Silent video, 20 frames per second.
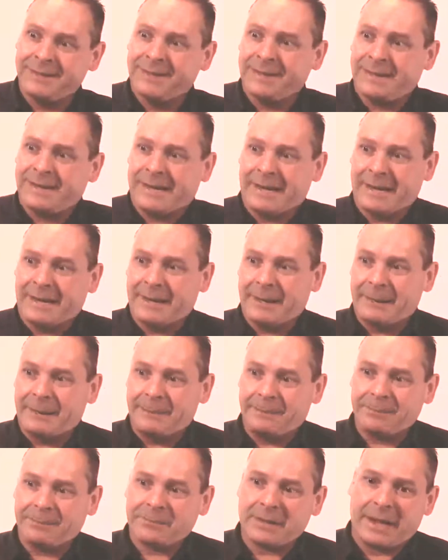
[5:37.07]

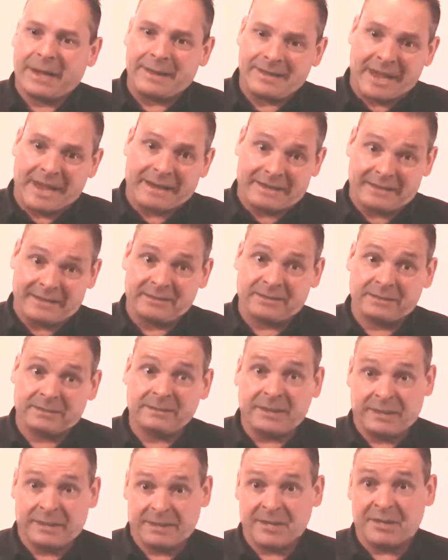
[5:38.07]
And that is
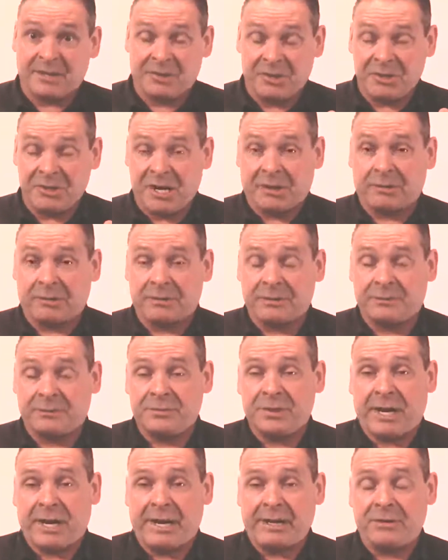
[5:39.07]
a degenerative
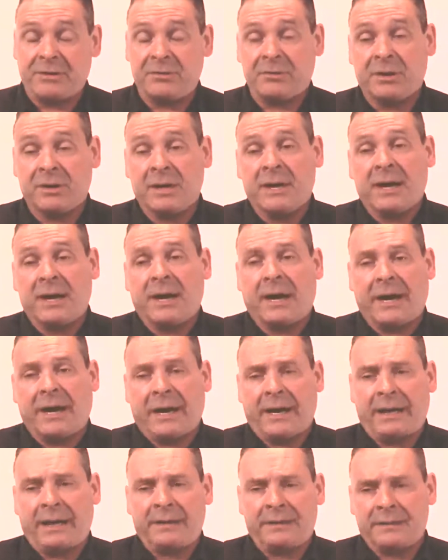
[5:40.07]
change.
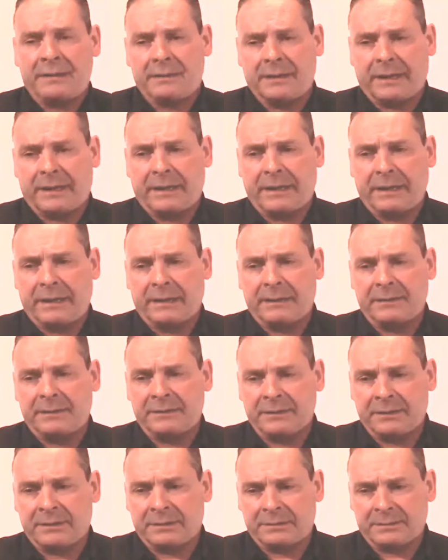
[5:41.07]
And
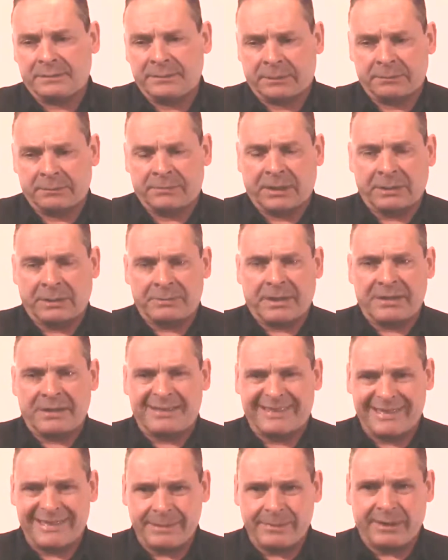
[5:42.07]
sometimes that's a
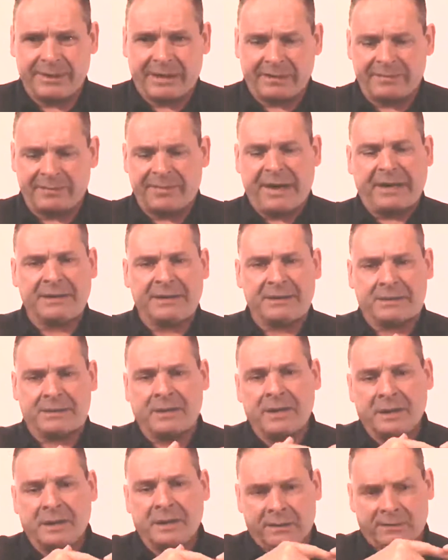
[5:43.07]
limiting factor
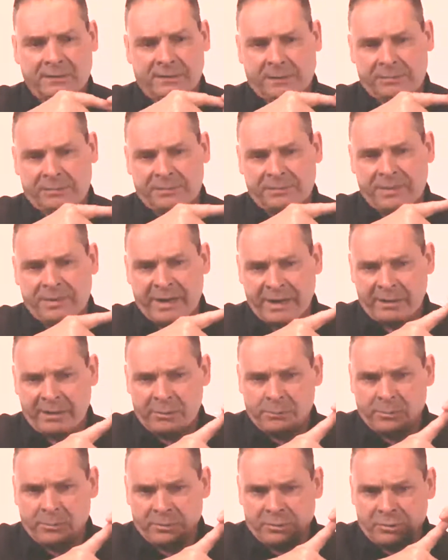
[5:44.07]
in terms of how
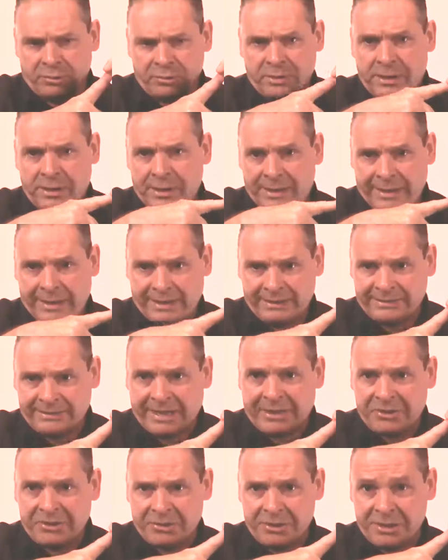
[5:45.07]
much
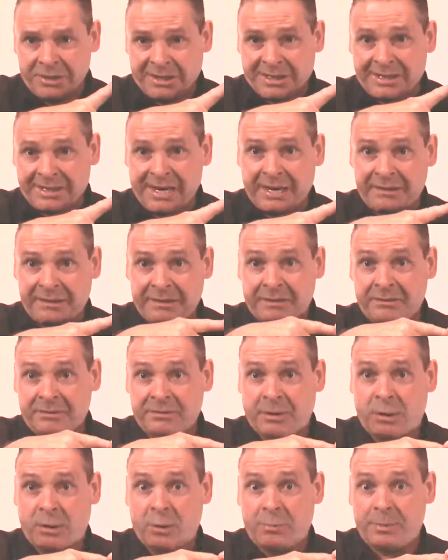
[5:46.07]
extension you can get in the
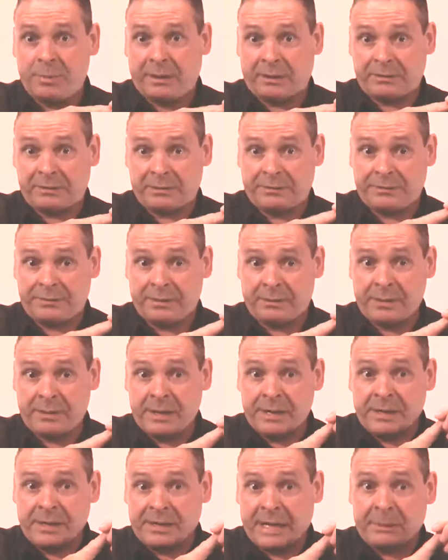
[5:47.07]
toe, because if you
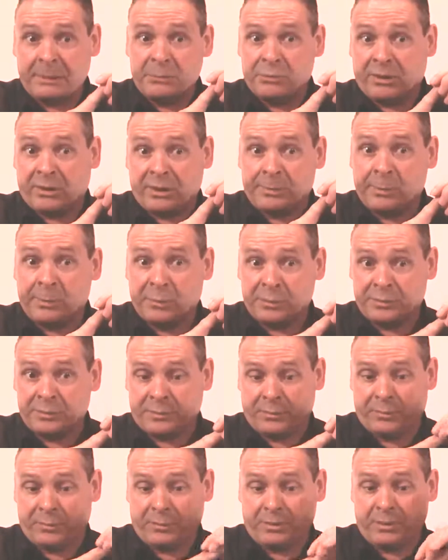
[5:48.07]
keep trying to push
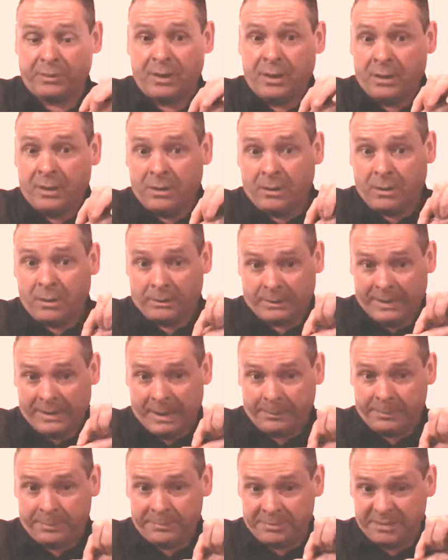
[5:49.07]
further, all that
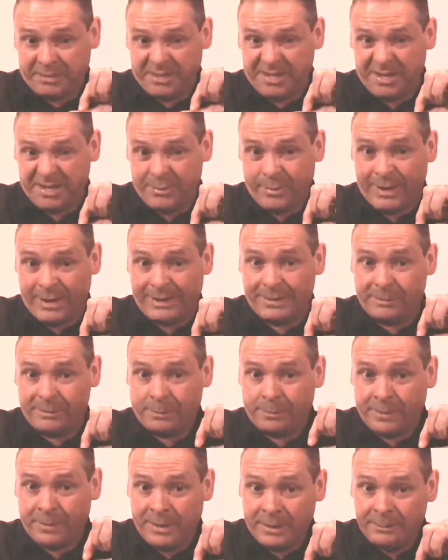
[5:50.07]
happens is you end
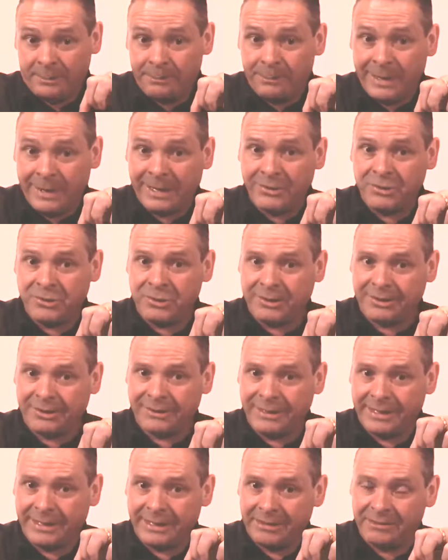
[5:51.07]
up pinching
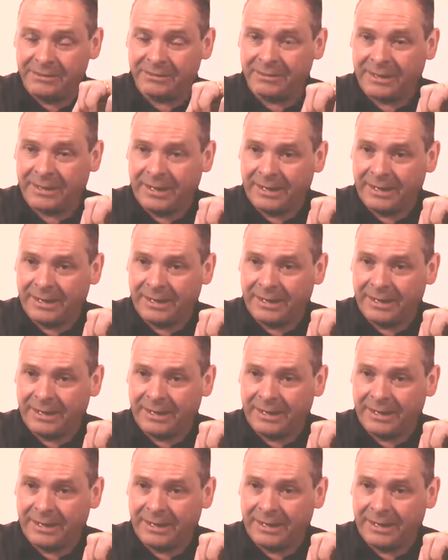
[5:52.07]
these